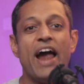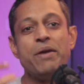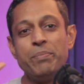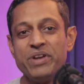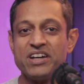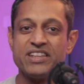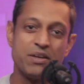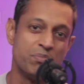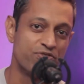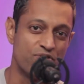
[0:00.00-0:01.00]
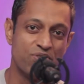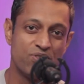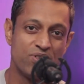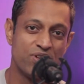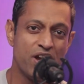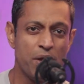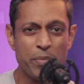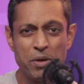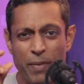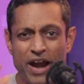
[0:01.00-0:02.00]
and bigger than before.
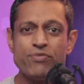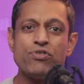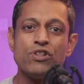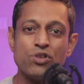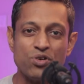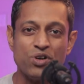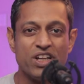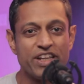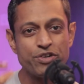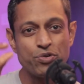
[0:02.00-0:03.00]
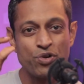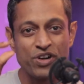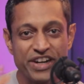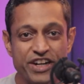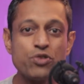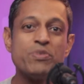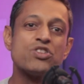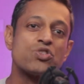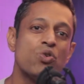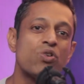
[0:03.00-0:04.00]
Be mindful though that you do not need to be
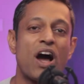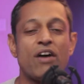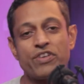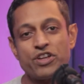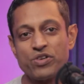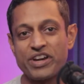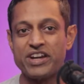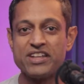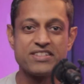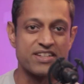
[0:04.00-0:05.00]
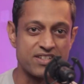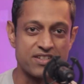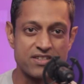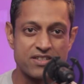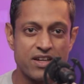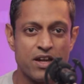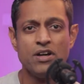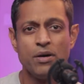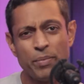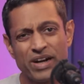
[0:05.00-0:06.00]
sore after your training sessions.
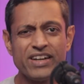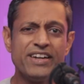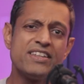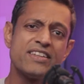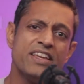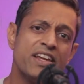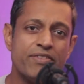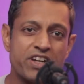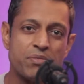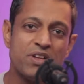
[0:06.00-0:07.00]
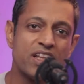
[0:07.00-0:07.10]
But it is inevitable